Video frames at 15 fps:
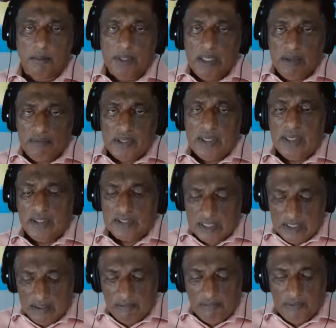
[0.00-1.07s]
even as
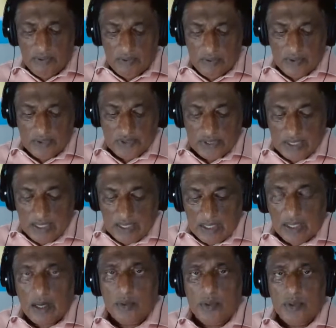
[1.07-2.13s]
individuals.
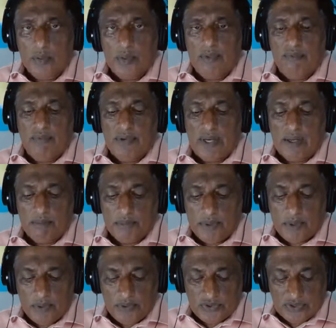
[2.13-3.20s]
How do we develop
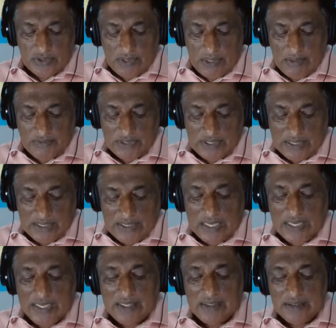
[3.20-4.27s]
those gifts and
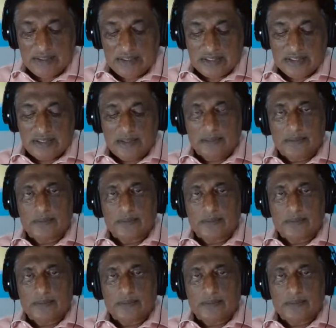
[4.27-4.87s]
talents?